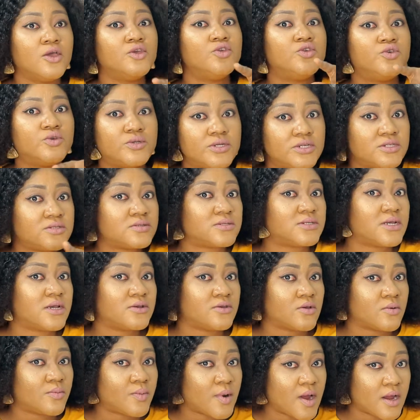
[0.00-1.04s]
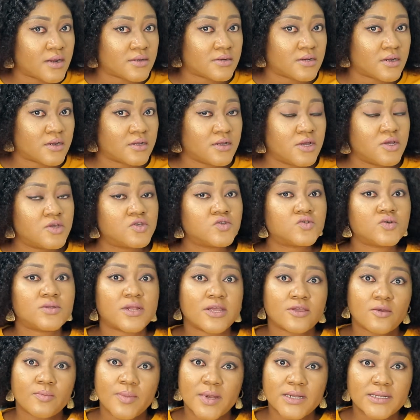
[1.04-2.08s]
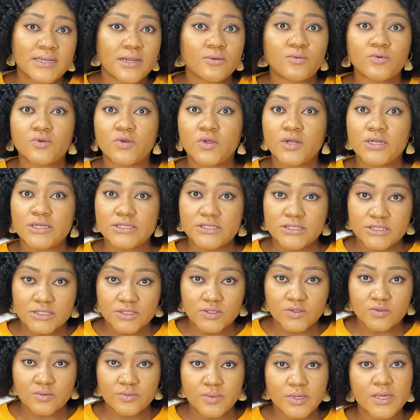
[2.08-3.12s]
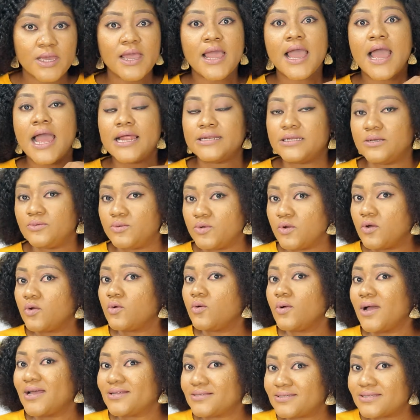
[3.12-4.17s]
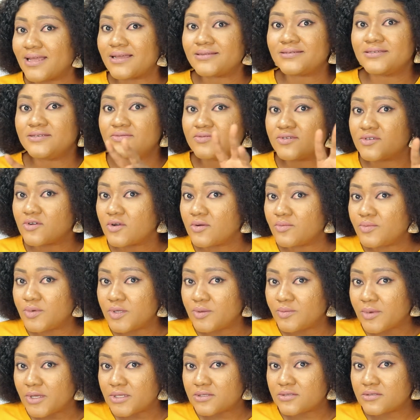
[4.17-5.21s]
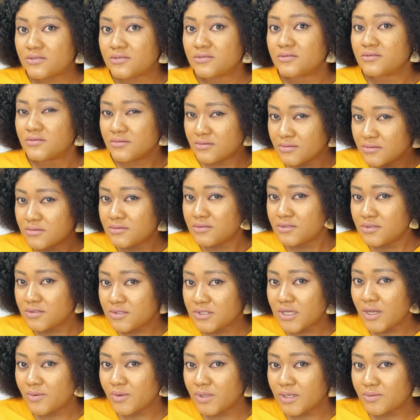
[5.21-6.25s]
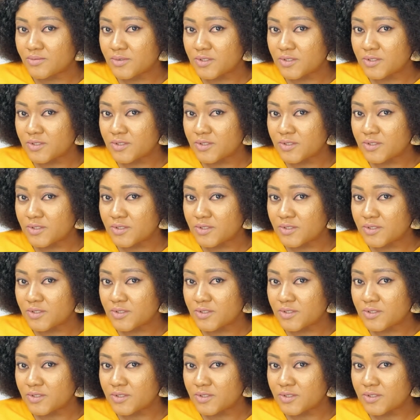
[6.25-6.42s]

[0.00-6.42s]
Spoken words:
you need to tell your partner so that your partner will not listen to me and they will not go and start giving compliments. You get what I'm